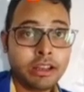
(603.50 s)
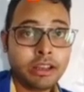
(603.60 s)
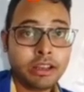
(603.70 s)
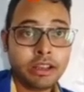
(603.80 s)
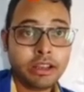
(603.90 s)

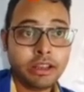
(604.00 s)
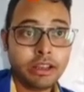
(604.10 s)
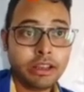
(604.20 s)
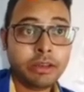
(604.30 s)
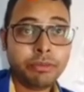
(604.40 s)

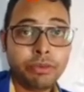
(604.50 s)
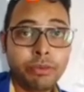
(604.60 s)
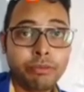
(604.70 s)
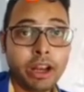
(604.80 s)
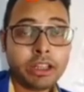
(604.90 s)

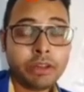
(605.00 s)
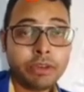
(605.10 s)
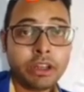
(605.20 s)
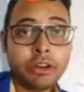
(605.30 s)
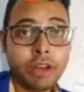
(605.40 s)
from
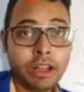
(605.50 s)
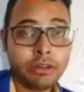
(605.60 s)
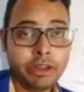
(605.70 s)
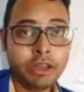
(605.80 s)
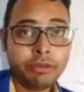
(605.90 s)
minus infinity to
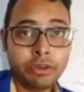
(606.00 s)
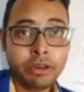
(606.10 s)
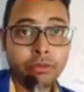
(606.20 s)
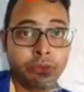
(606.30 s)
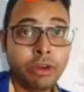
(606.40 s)
plus infinity.
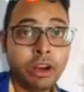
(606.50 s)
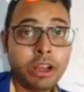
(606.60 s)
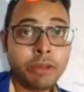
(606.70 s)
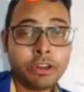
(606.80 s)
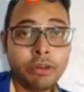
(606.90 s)
If a
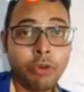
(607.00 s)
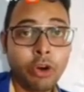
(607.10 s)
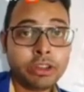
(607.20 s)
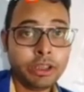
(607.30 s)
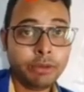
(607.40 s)

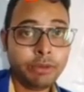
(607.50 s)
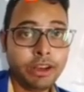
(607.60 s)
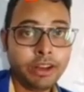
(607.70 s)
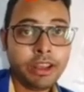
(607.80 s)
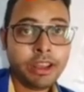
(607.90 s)
one-dimensional box is
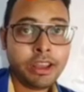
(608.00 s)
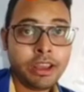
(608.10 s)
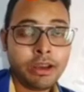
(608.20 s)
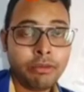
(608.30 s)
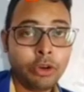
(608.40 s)
given and
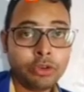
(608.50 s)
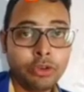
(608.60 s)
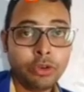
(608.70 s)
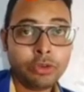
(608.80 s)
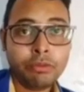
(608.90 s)

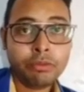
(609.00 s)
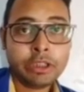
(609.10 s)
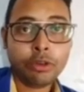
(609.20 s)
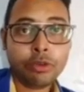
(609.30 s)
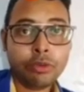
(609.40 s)
box goes
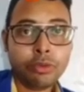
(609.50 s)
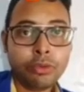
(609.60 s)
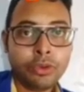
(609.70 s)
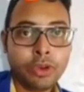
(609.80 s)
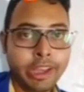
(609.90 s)
from 0
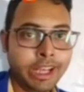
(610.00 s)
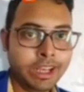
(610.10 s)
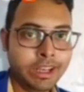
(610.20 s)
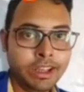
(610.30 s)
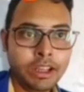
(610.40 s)
to
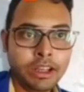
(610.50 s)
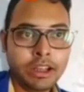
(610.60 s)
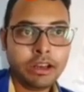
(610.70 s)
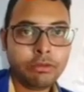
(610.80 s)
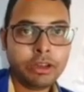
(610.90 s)
L,
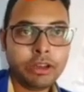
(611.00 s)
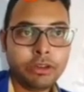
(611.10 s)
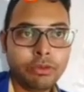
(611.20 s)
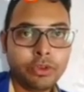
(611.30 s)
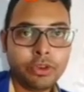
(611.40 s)
then
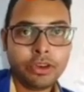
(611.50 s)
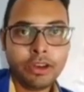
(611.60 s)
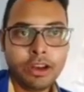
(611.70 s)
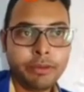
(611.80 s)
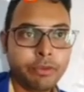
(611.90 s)
we need to put
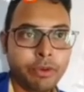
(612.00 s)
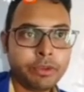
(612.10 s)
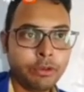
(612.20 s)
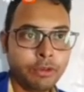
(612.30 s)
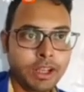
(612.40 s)
the
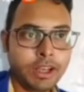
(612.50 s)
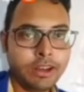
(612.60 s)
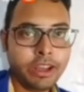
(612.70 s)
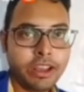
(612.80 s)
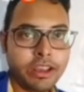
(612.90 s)
limit from 0
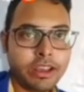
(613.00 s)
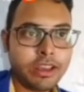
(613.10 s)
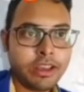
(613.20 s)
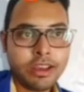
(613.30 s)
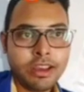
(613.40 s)
to L. Okay,
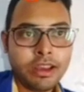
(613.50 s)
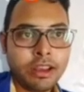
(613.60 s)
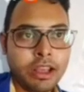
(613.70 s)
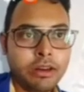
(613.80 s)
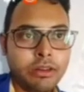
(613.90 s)

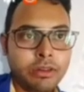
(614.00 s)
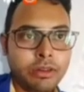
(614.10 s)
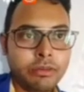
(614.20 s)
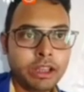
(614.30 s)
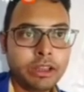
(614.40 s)
here
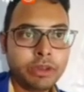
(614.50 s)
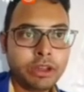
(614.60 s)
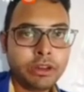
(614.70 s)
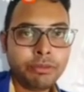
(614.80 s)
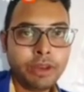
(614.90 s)

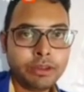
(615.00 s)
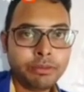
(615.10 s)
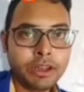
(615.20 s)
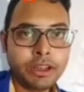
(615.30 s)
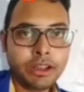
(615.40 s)
minus infinity to
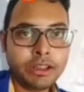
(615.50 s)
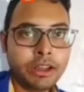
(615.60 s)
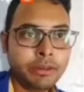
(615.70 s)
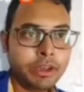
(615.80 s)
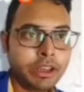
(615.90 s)
plus
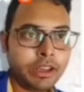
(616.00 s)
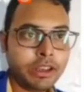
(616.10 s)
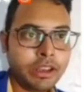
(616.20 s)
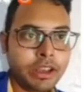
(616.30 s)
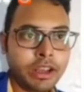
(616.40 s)
infinity is the
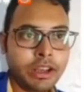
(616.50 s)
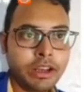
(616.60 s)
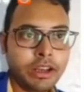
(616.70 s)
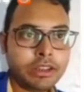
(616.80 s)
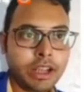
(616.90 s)
limit,
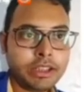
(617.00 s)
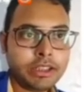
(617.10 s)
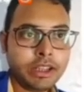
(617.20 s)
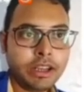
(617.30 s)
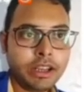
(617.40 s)
then
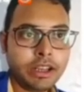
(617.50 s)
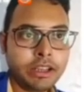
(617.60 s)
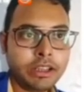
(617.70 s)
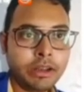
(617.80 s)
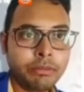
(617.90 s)
psi star,
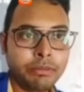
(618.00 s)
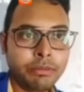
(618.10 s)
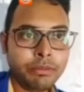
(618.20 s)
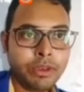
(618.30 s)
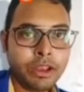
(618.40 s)
this is the